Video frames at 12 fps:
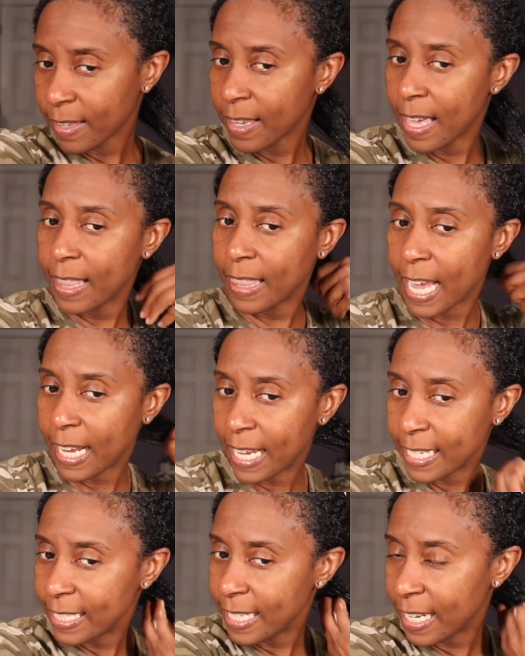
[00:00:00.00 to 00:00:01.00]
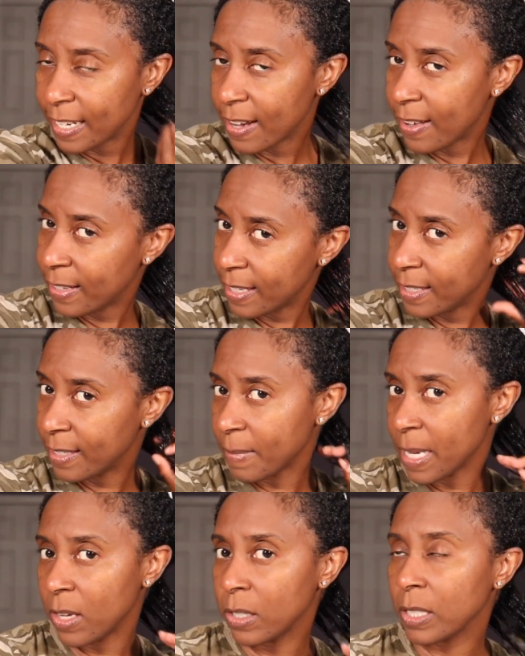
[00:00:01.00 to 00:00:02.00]
And like I said, y'all, it
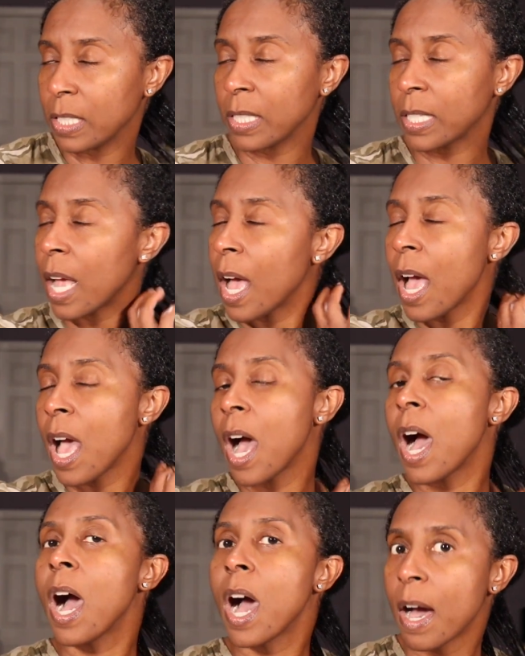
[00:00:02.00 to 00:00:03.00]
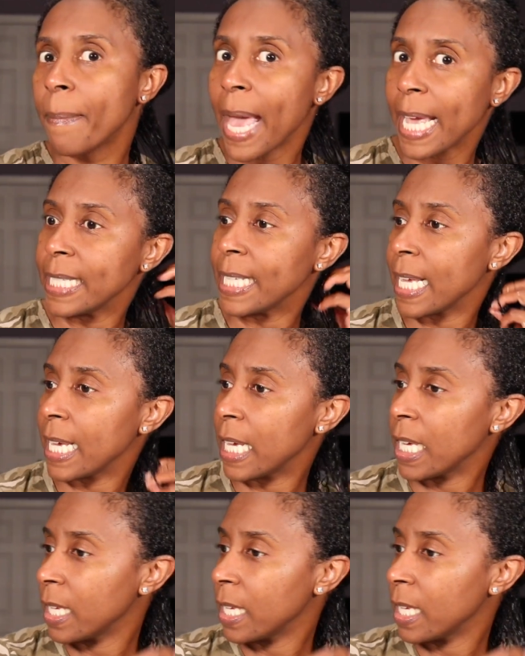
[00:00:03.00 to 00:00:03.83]
smells amazing.